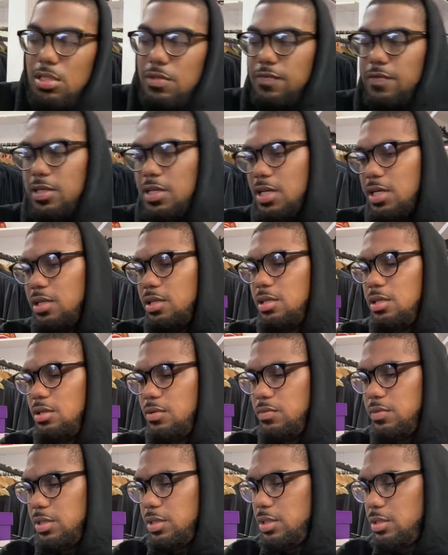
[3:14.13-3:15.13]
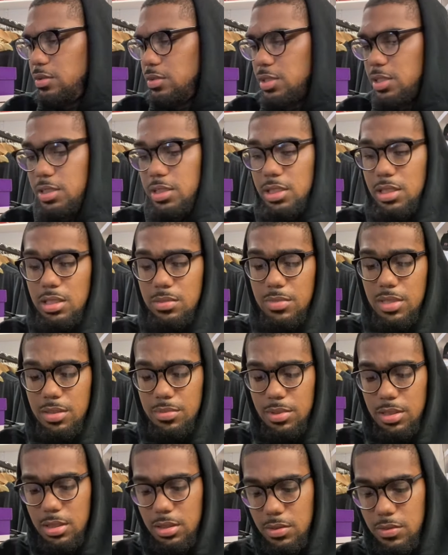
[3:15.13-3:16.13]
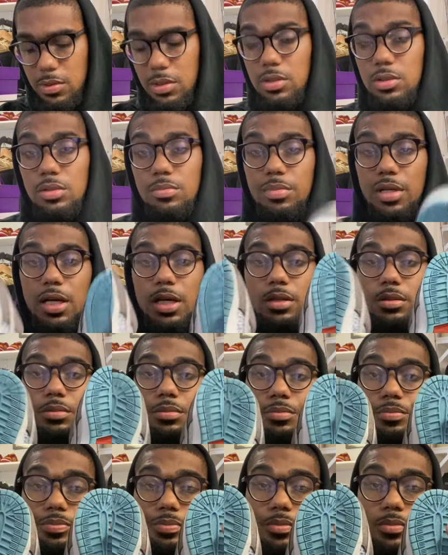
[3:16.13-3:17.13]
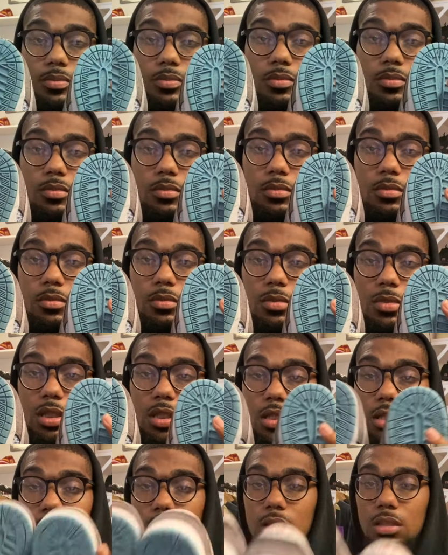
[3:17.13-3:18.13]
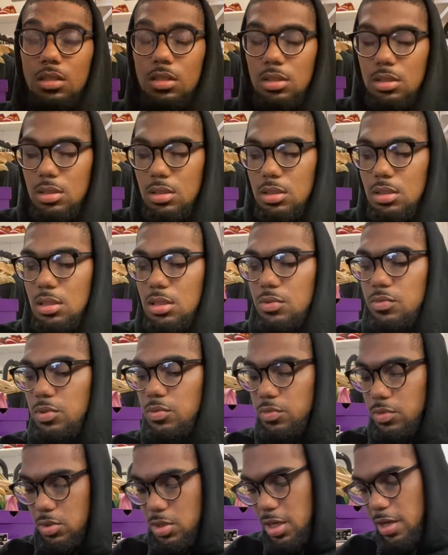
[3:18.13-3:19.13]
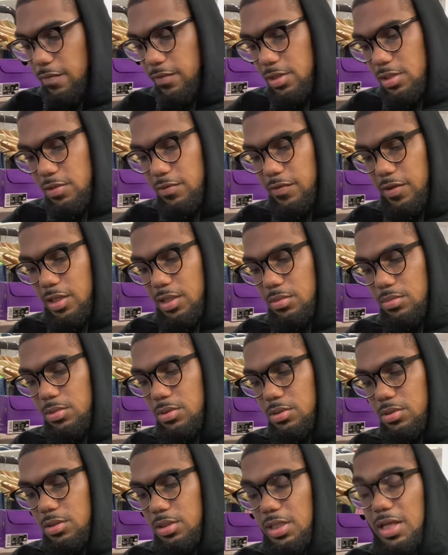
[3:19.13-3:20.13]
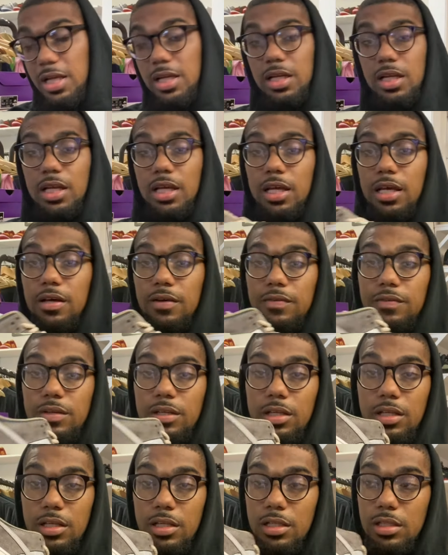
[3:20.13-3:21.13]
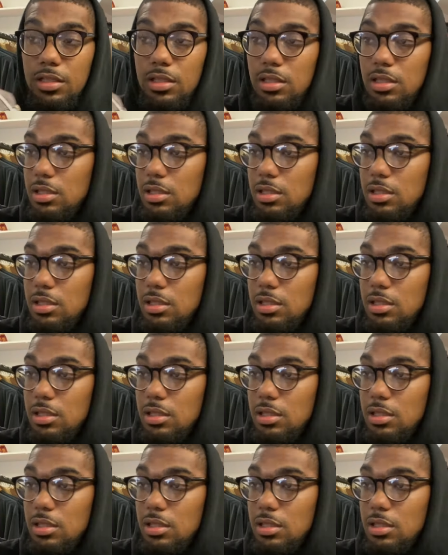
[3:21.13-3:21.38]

if it got it anywhere else. I think it might be on the bottom. Yeah. And we will have these available, 9.5 and